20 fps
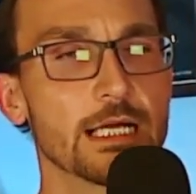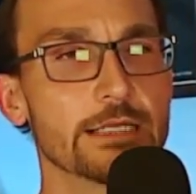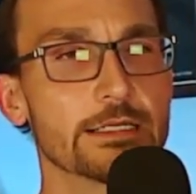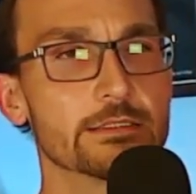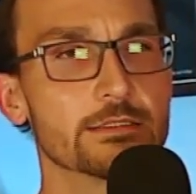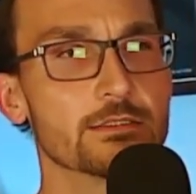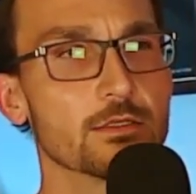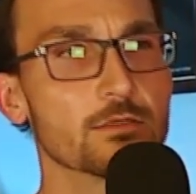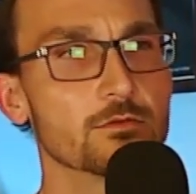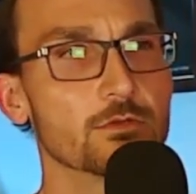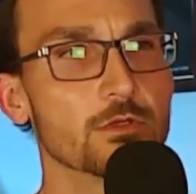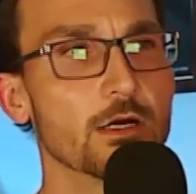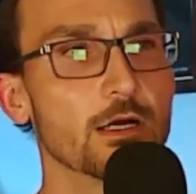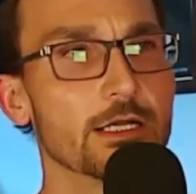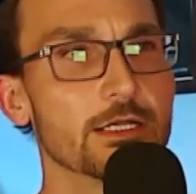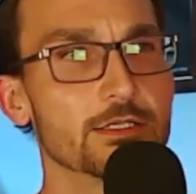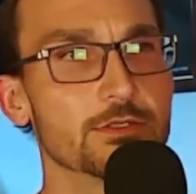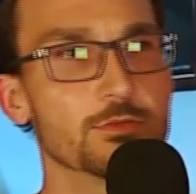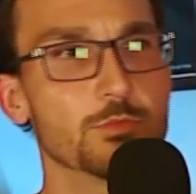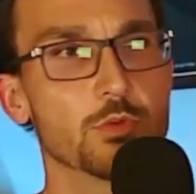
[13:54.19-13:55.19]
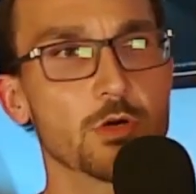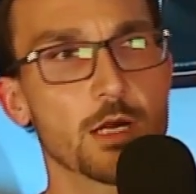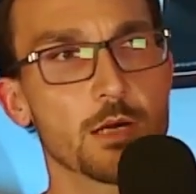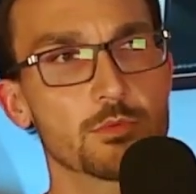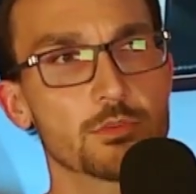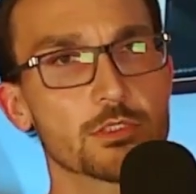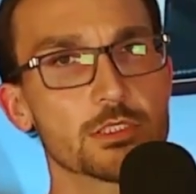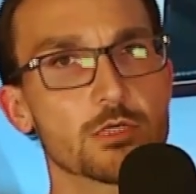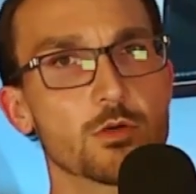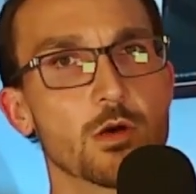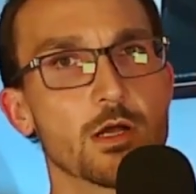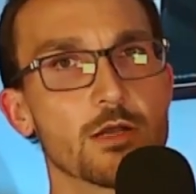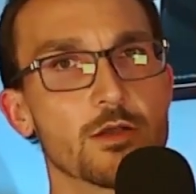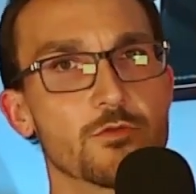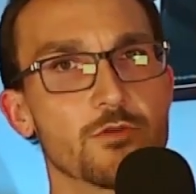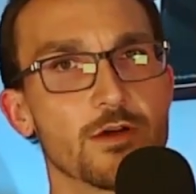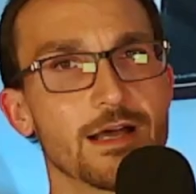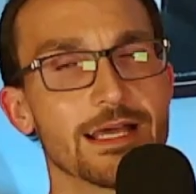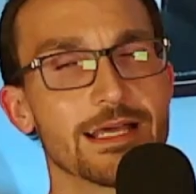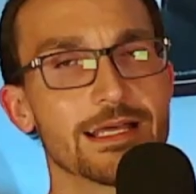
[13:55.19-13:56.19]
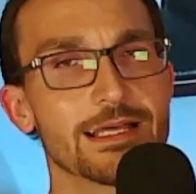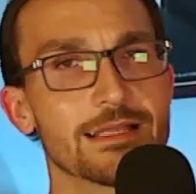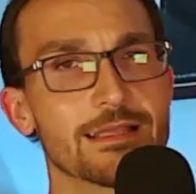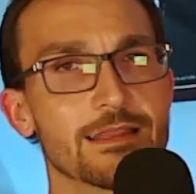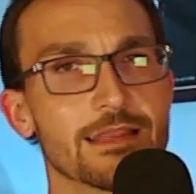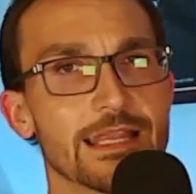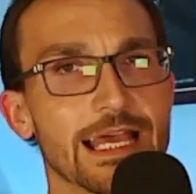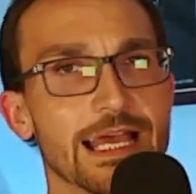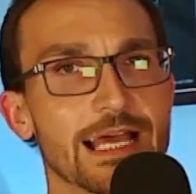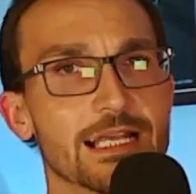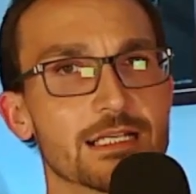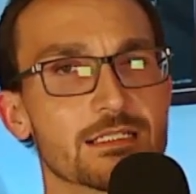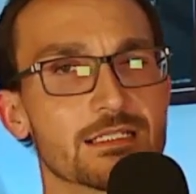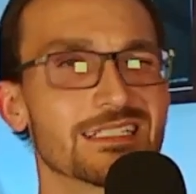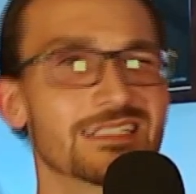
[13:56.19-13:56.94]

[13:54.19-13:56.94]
I don't know how you properly quantify that.